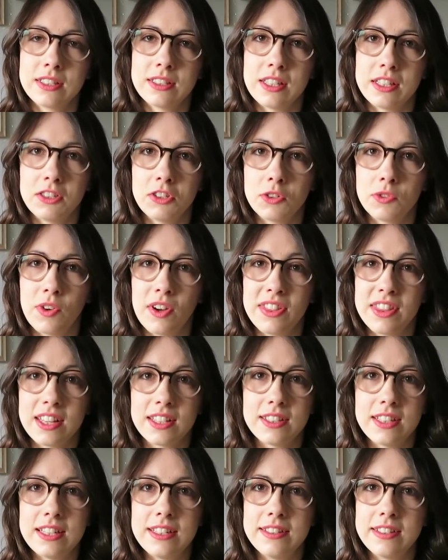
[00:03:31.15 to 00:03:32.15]
So I just find
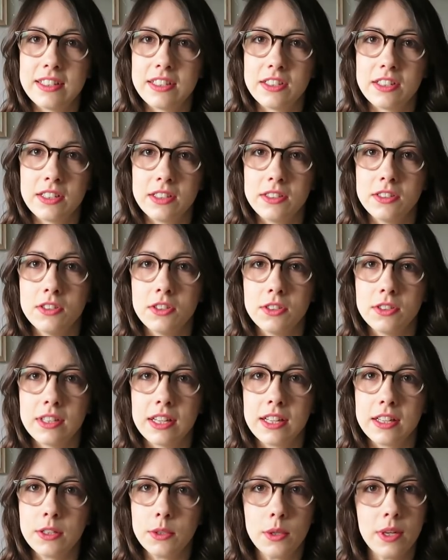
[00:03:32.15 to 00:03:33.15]
that's easier to just
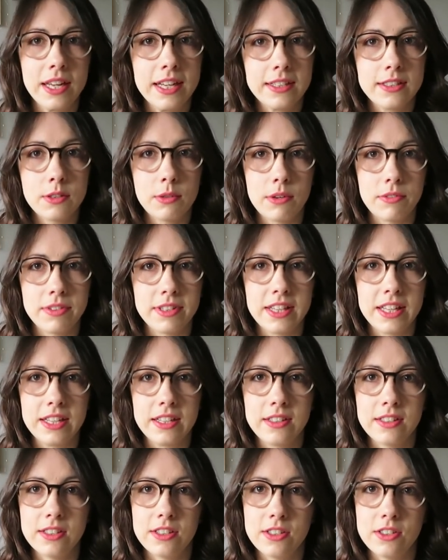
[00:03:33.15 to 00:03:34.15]
include links to
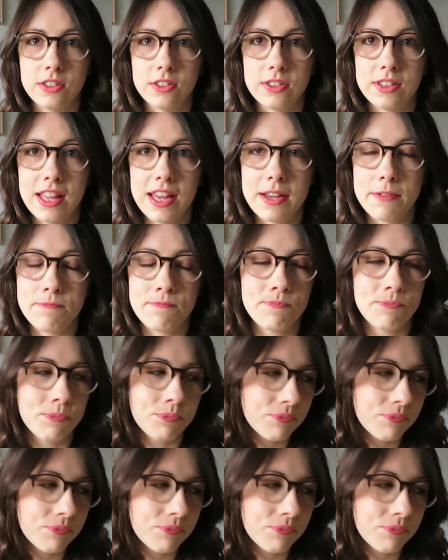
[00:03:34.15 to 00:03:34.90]
everything just there.